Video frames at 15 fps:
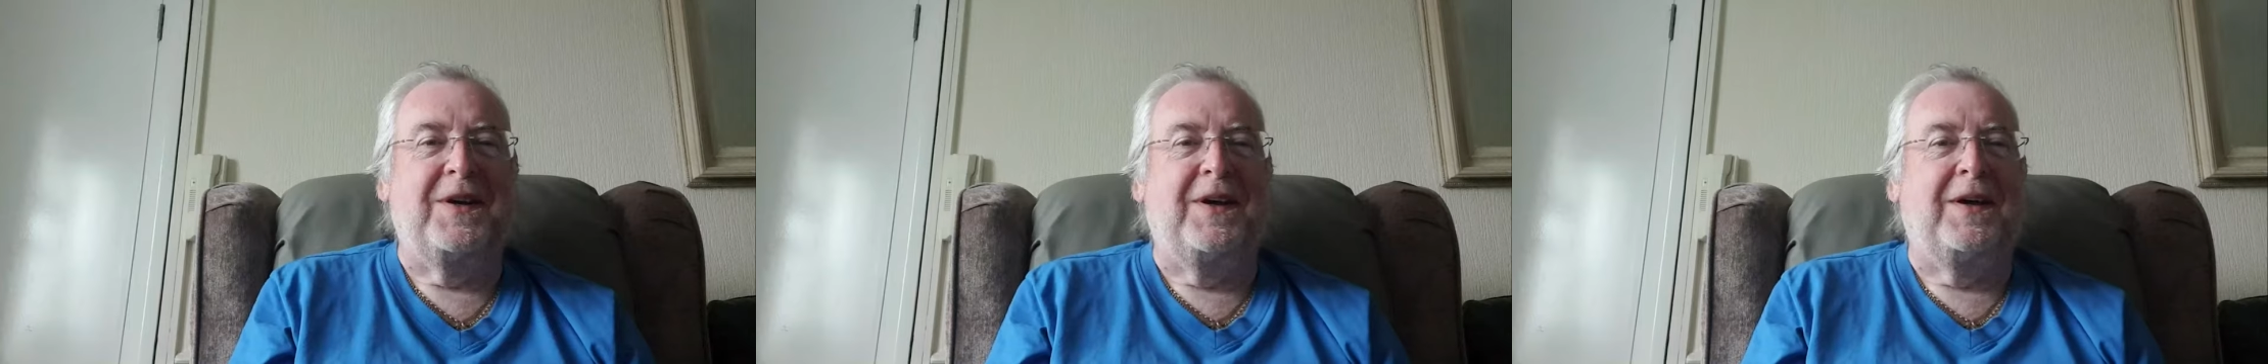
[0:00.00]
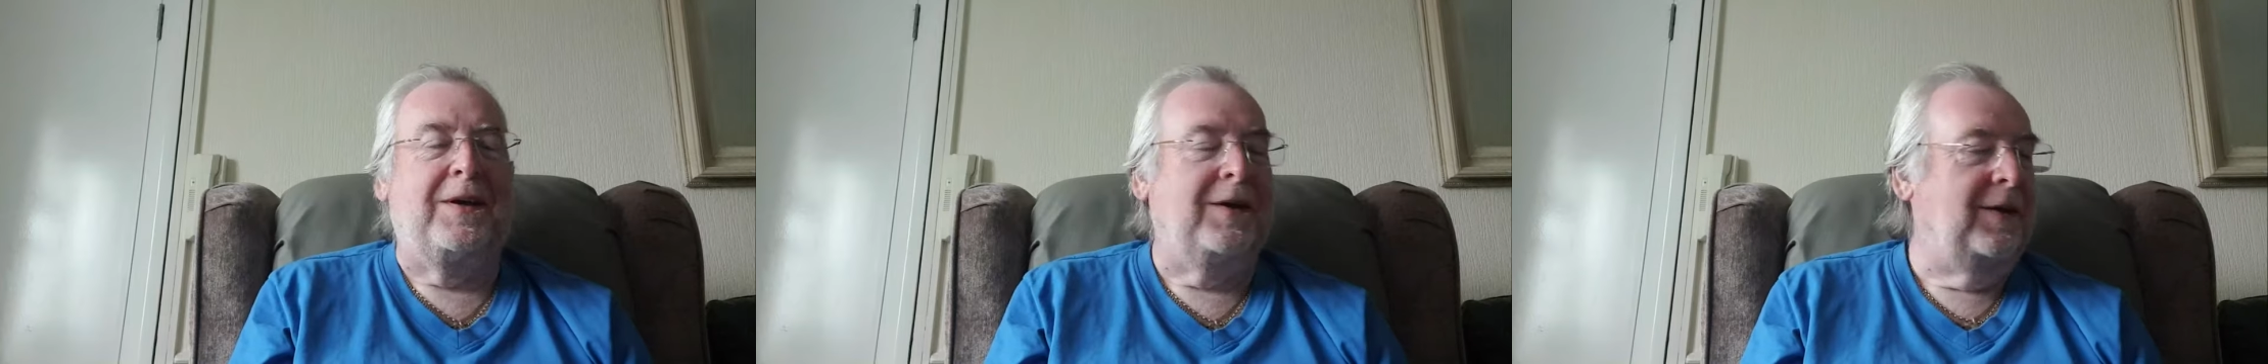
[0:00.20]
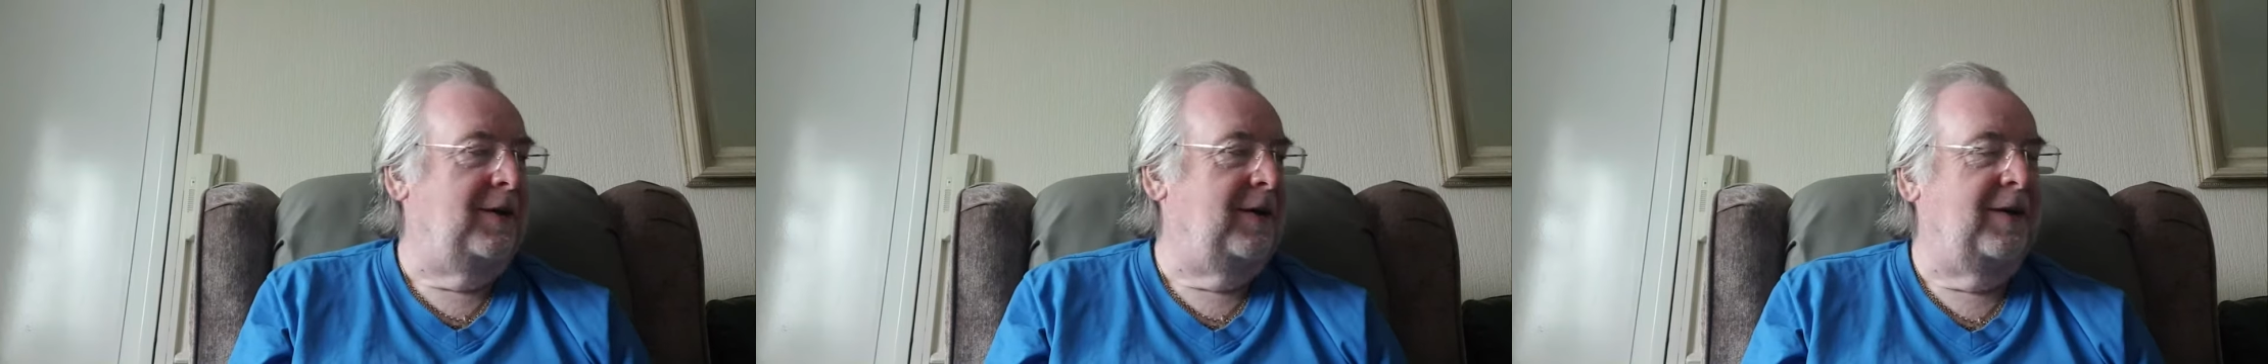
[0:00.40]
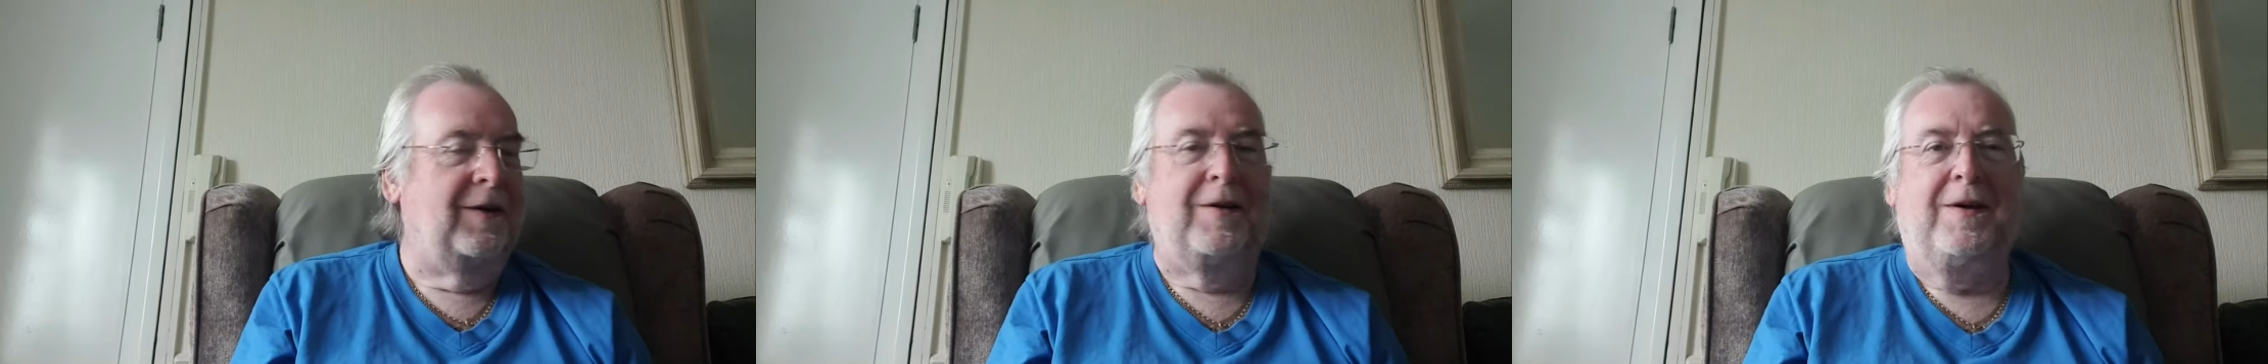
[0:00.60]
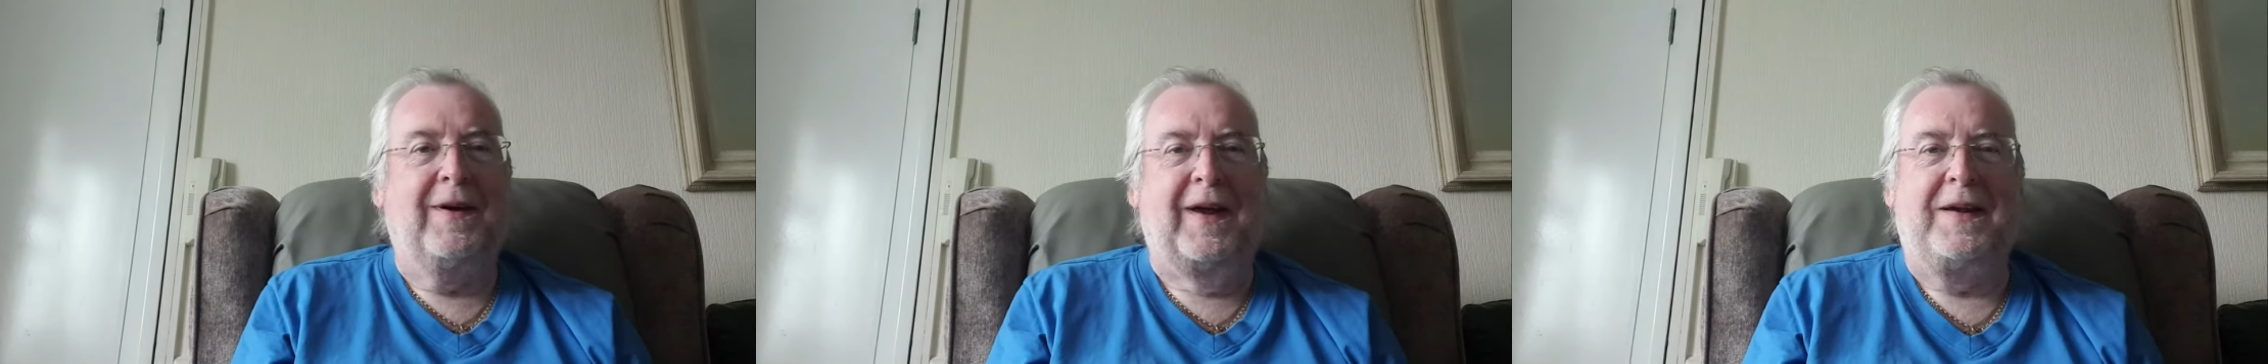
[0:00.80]
Uh,
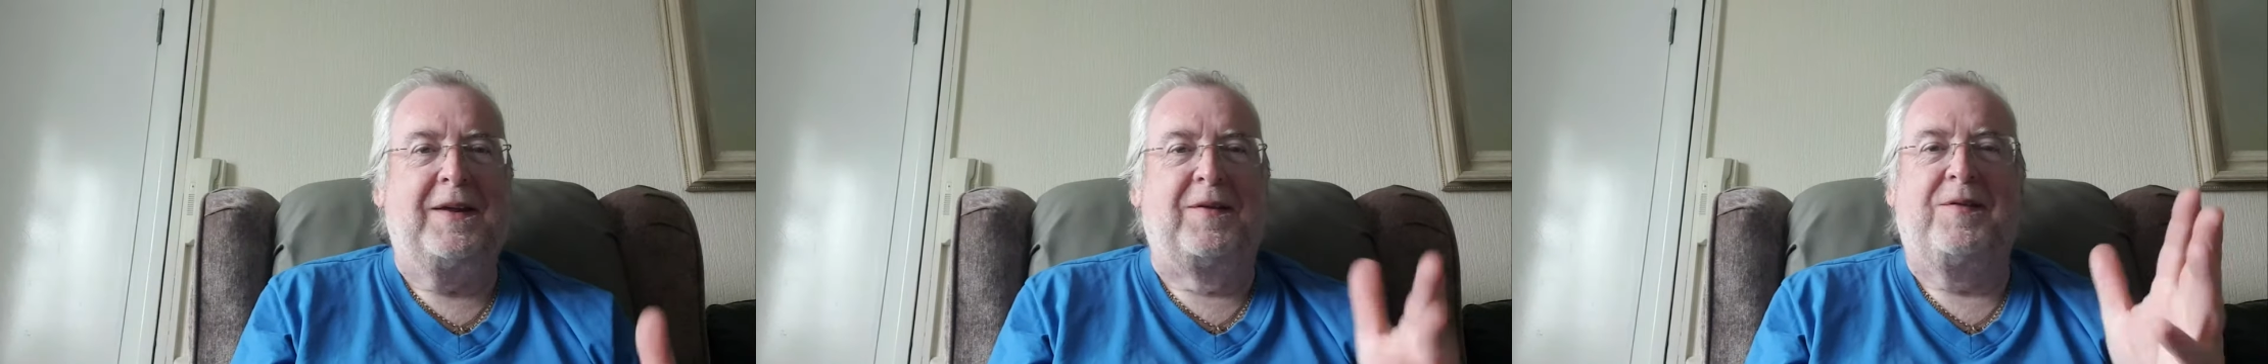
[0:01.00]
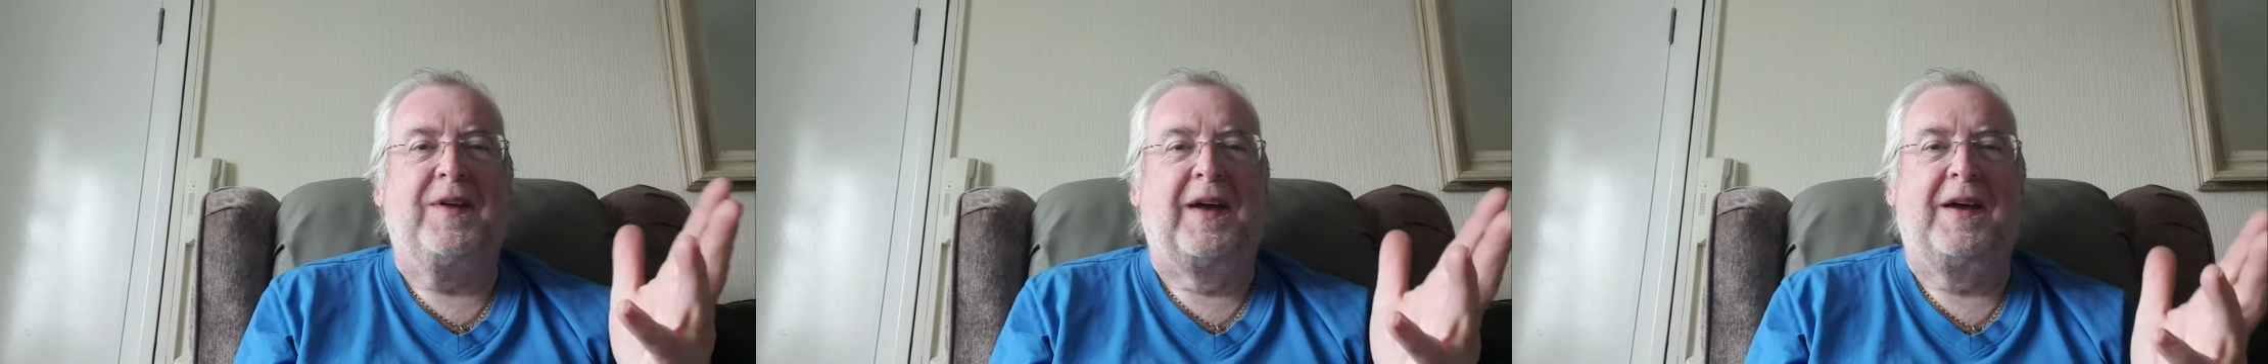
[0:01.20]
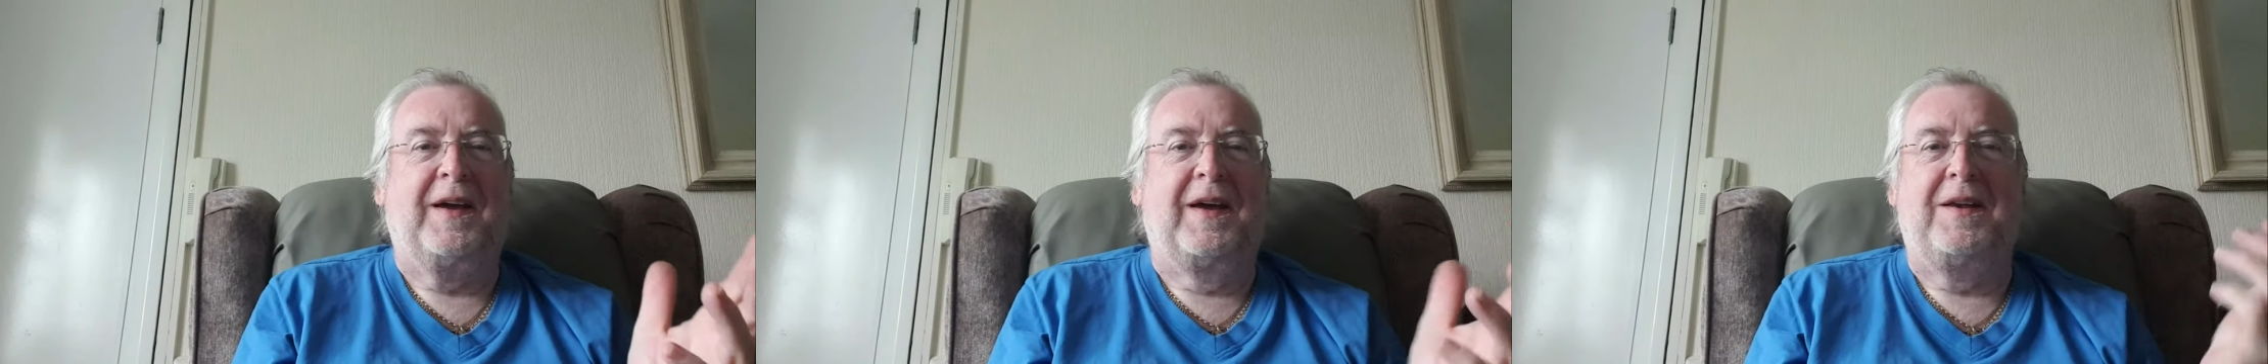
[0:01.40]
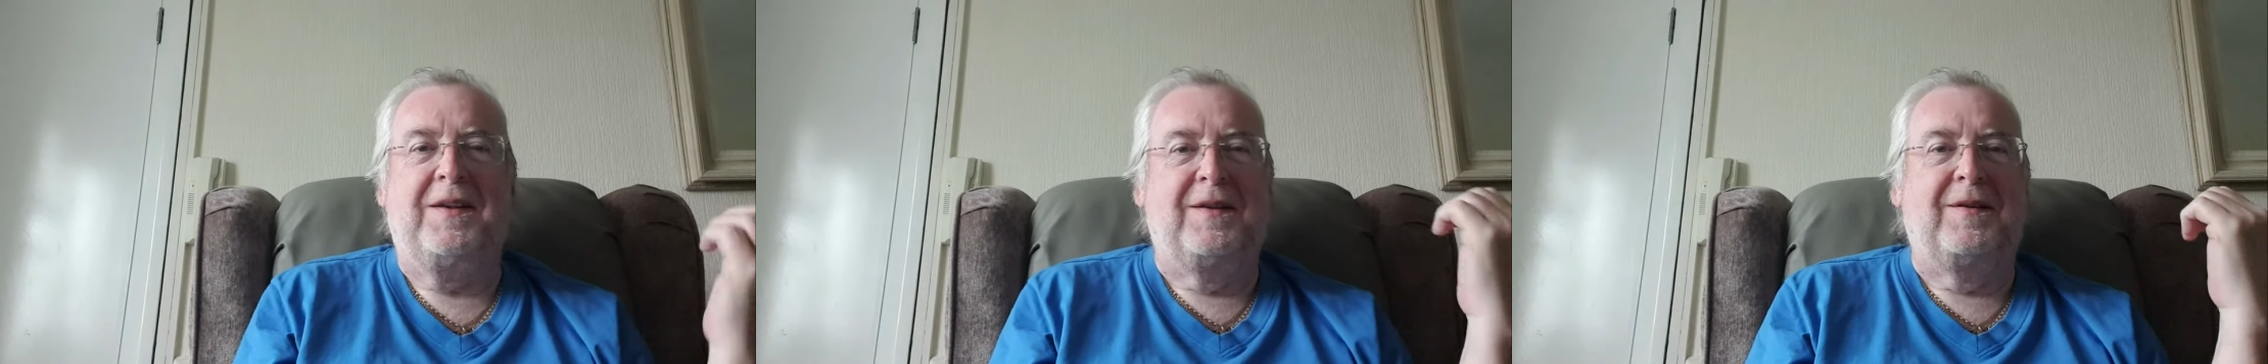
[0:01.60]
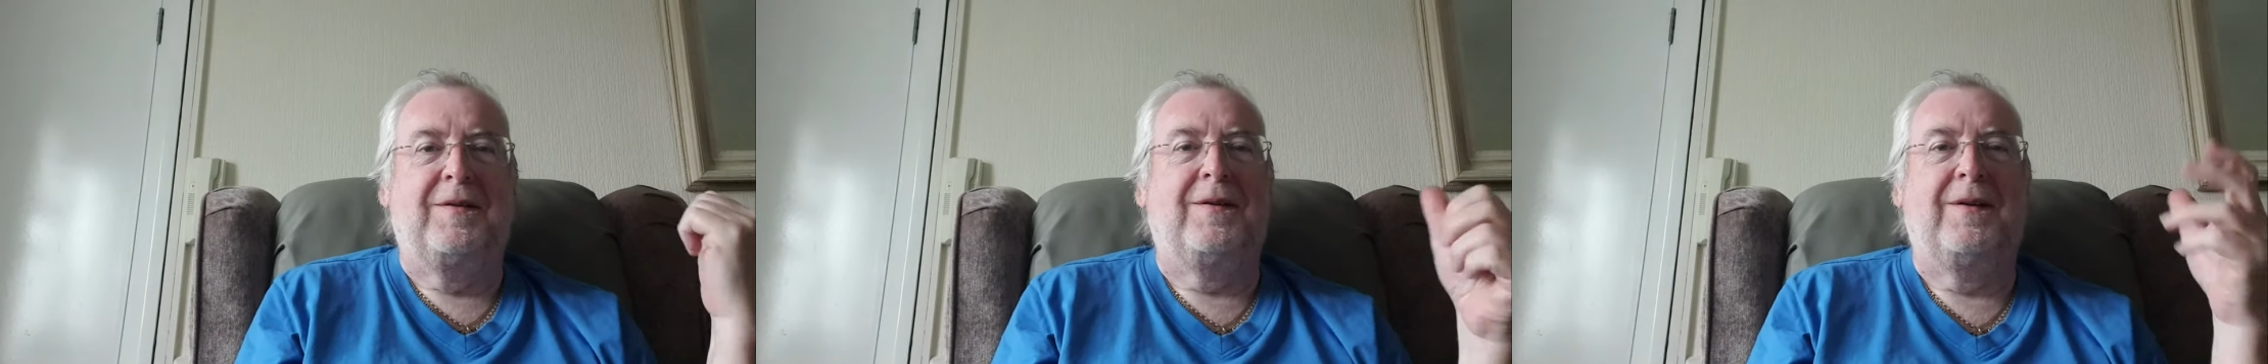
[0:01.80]
anything
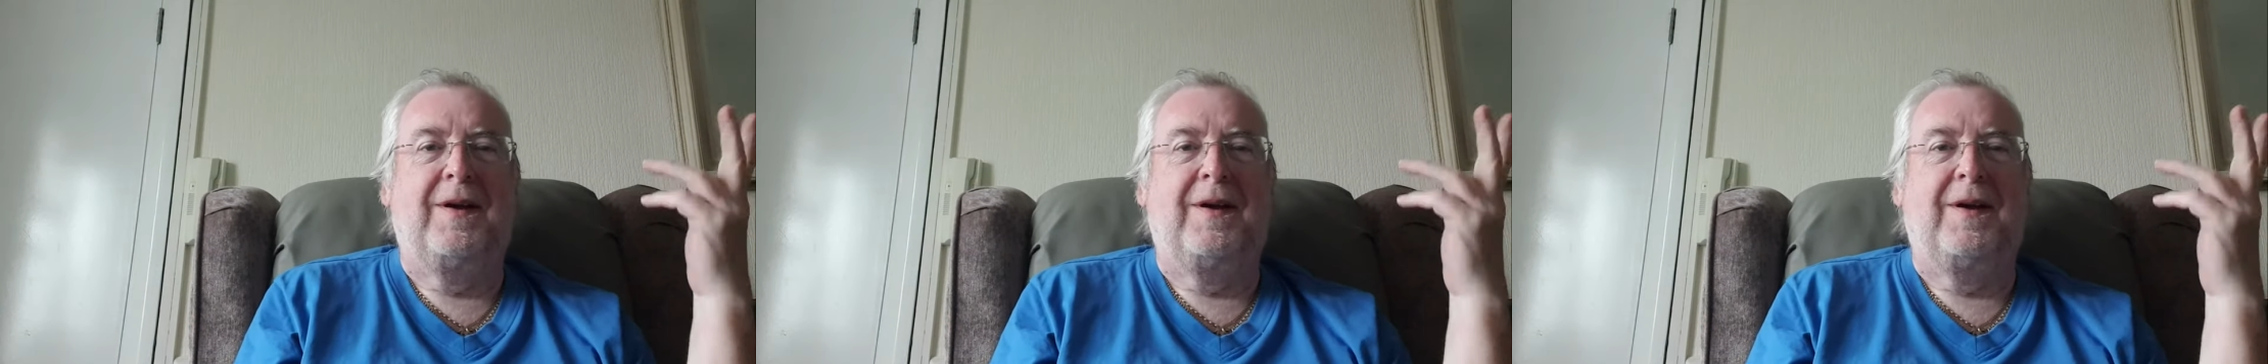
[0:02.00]
in